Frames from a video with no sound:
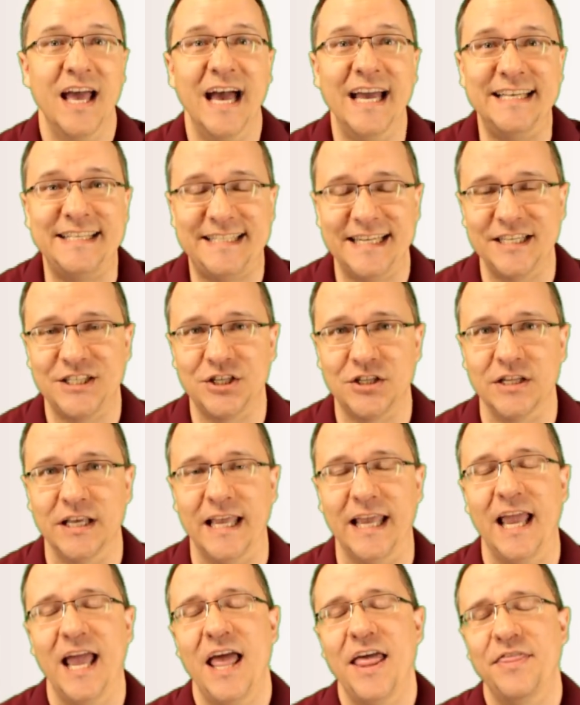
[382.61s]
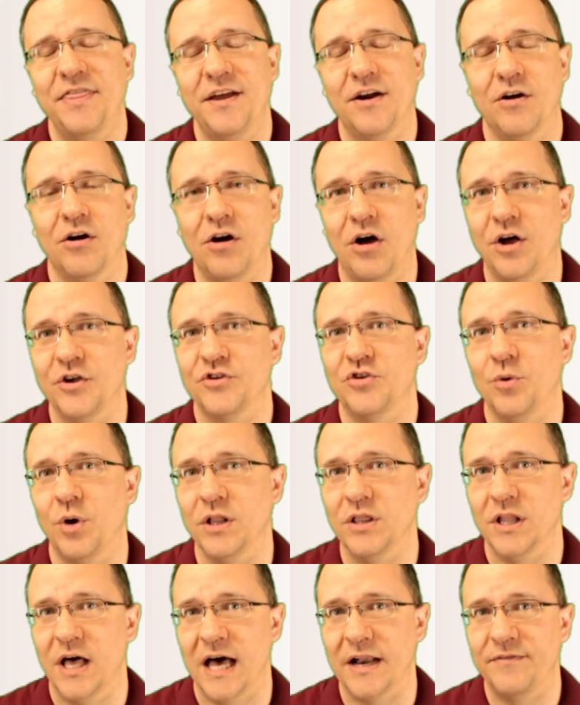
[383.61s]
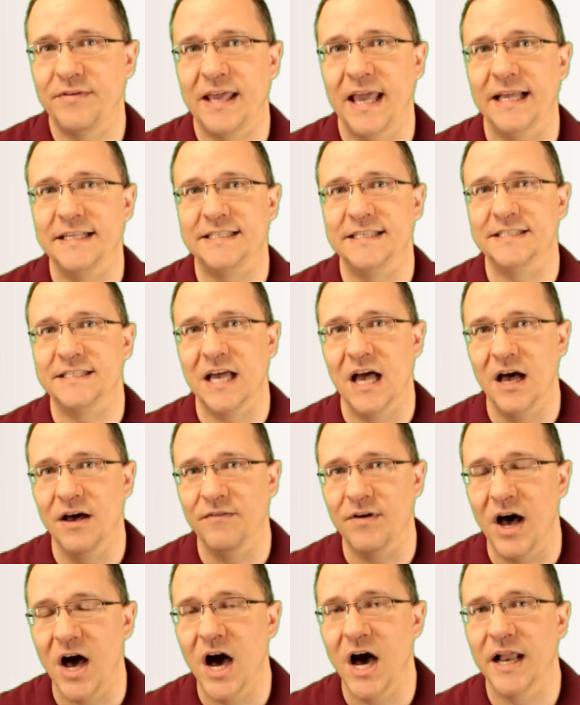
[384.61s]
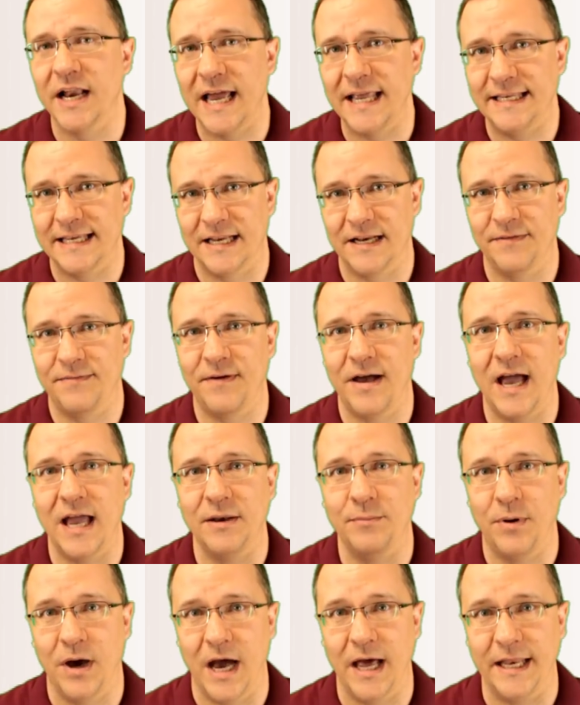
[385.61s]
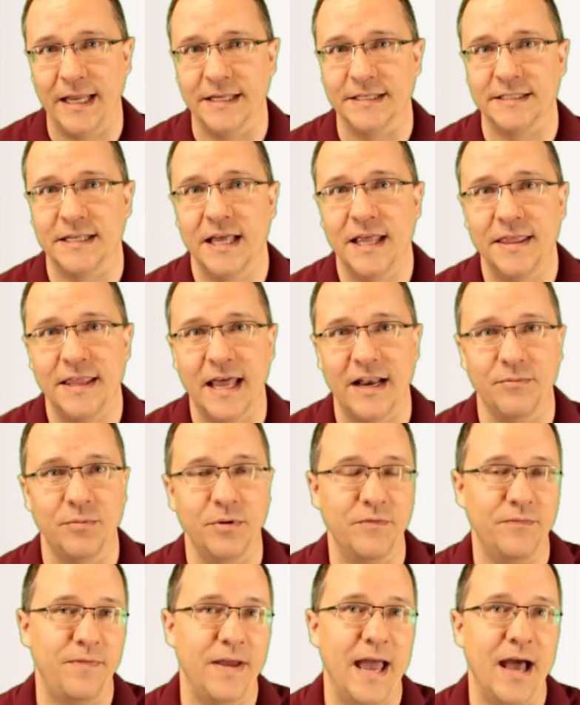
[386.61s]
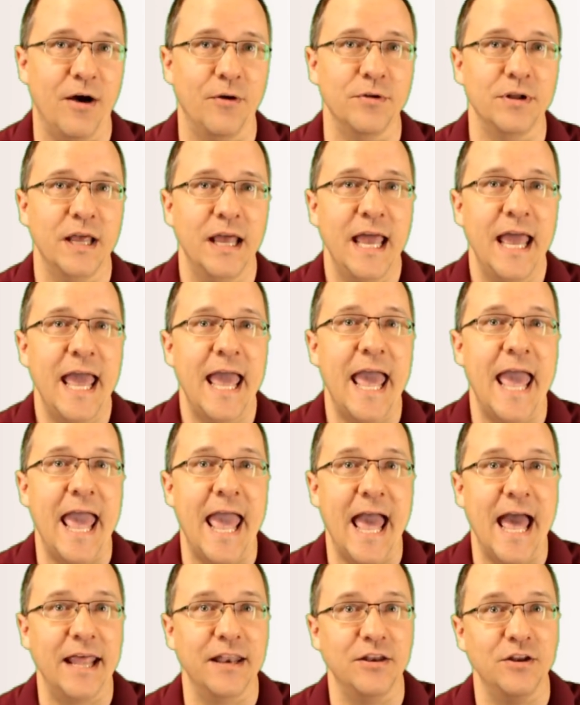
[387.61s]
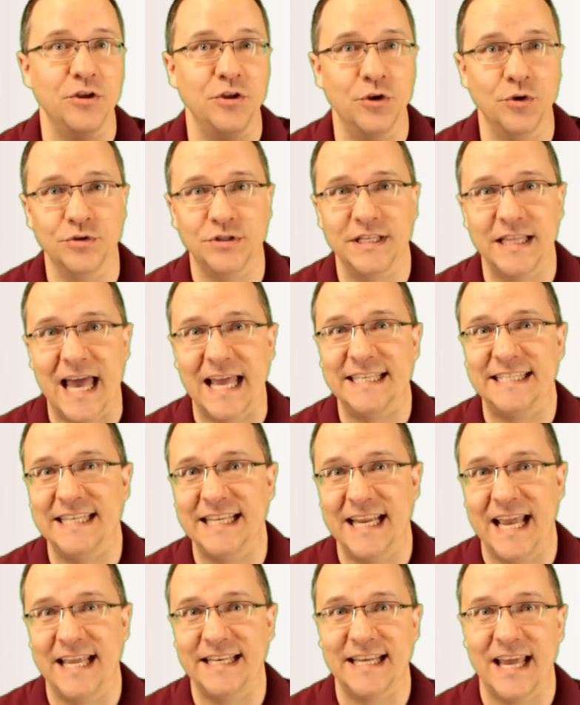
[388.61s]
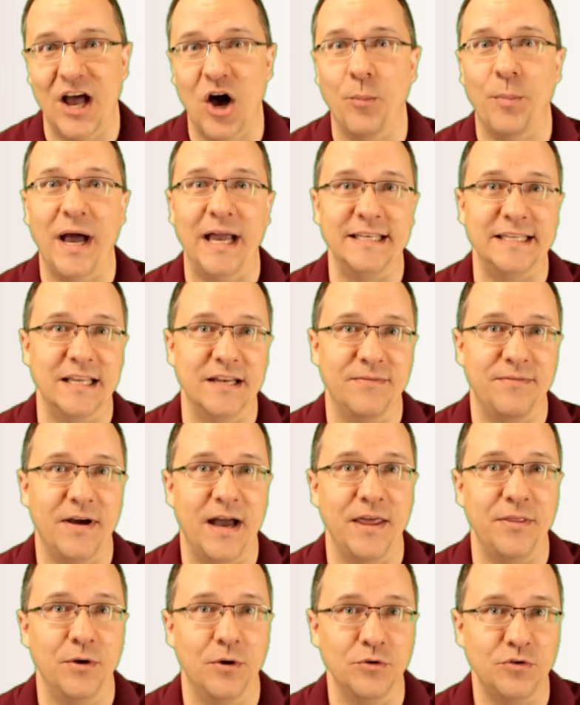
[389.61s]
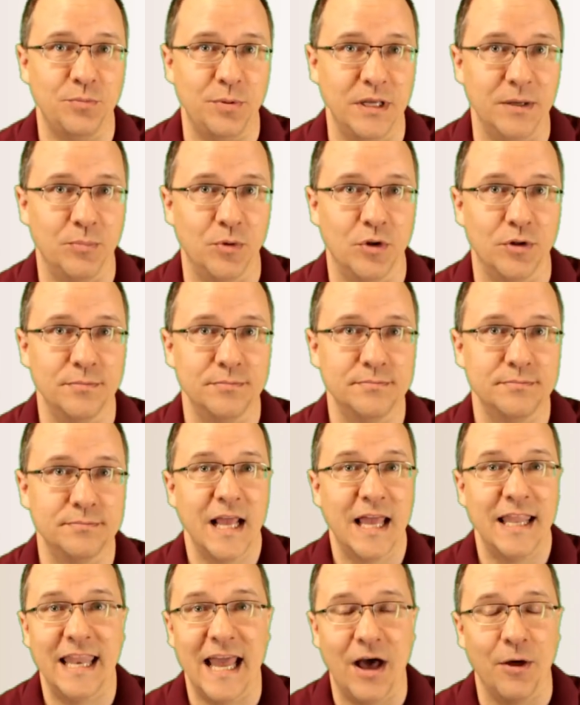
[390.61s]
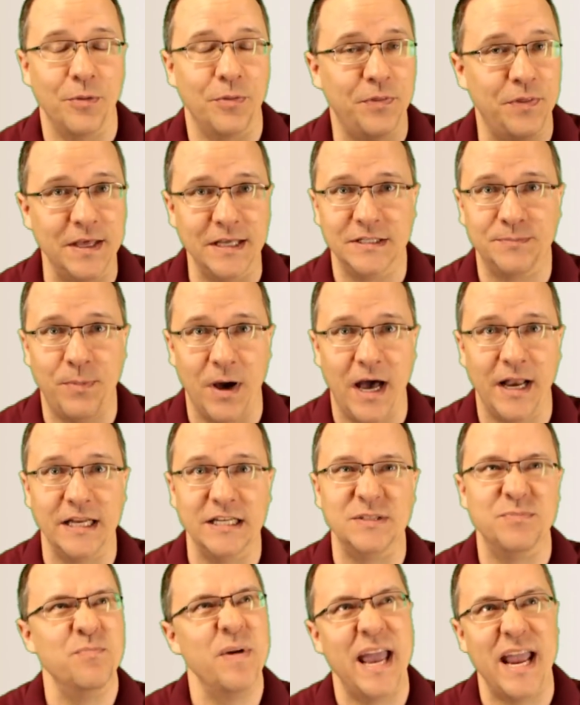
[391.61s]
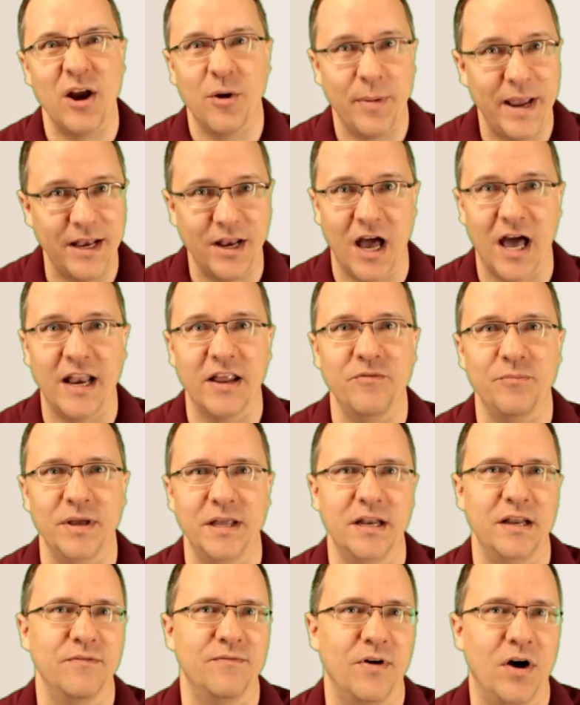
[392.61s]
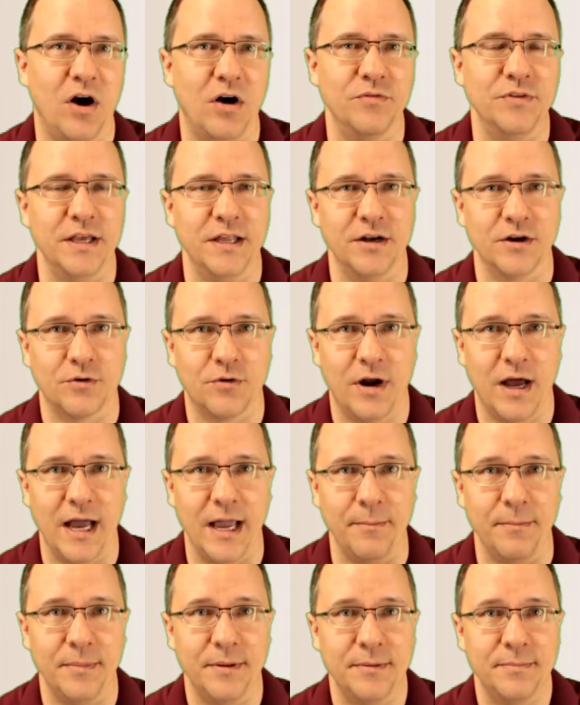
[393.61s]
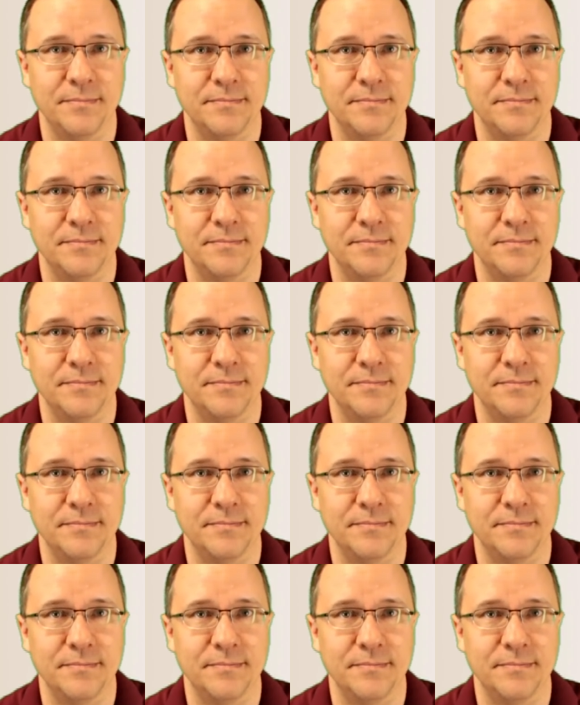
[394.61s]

Additionally, there are also a lot of cases of unidentified bodies that have been found and using that DNA to help identify those people. Now, these bodies may or may not have been involved in a crime.